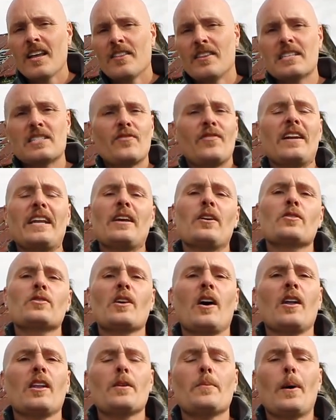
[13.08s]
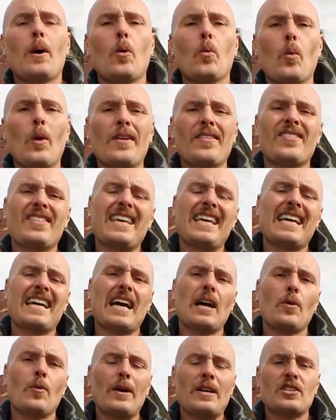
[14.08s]
This video is all about one thing
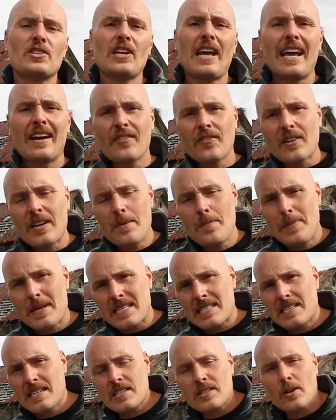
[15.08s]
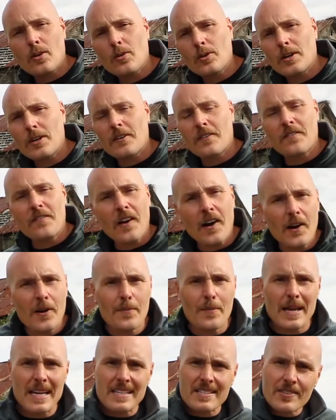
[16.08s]
I wish every business owner,
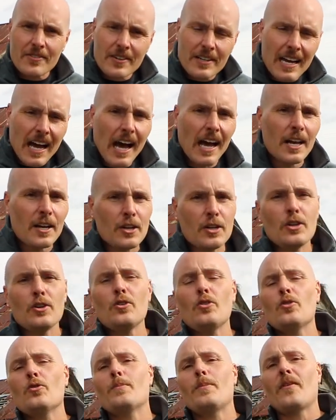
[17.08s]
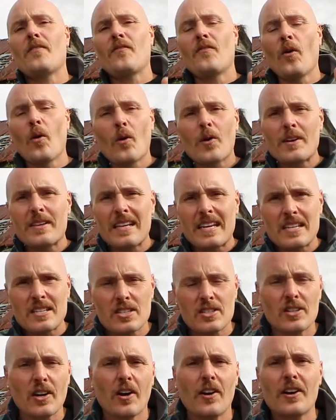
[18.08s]
farm-based or not, knew before they
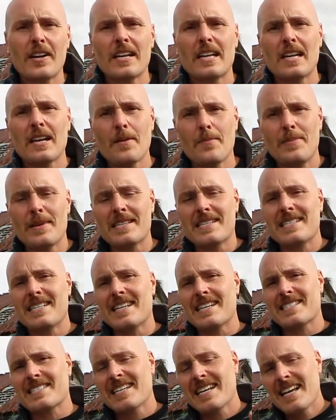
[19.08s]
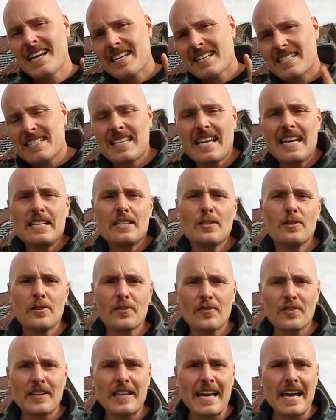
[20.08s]
started a business. Stay
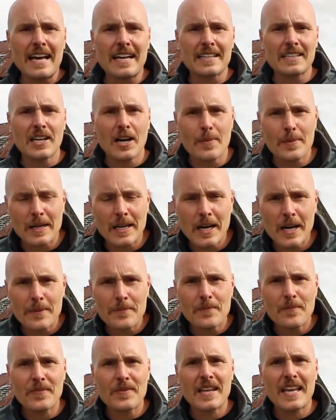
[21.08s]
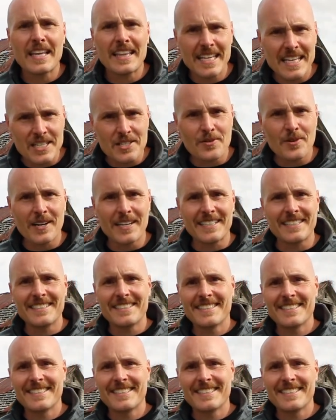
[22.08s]
tuned for that coming up in this one.